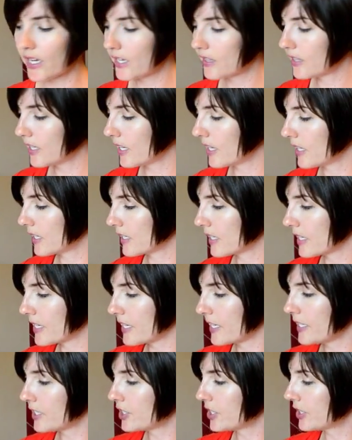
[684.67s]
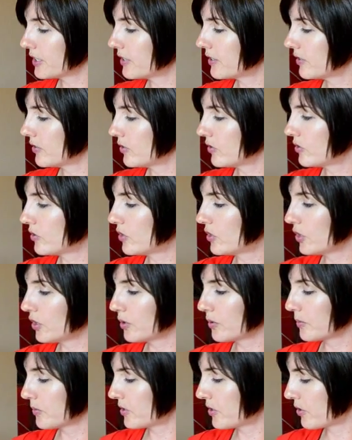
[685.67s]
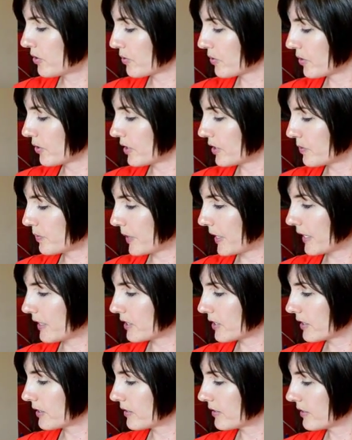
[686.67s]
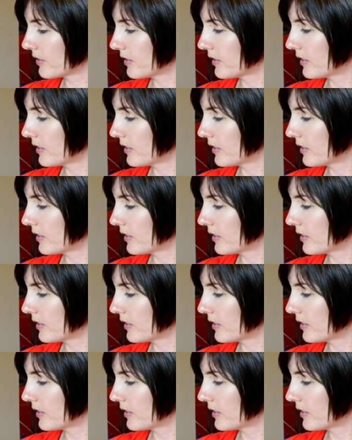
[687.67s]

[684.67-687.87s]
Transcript: and then he just zooms through his pages.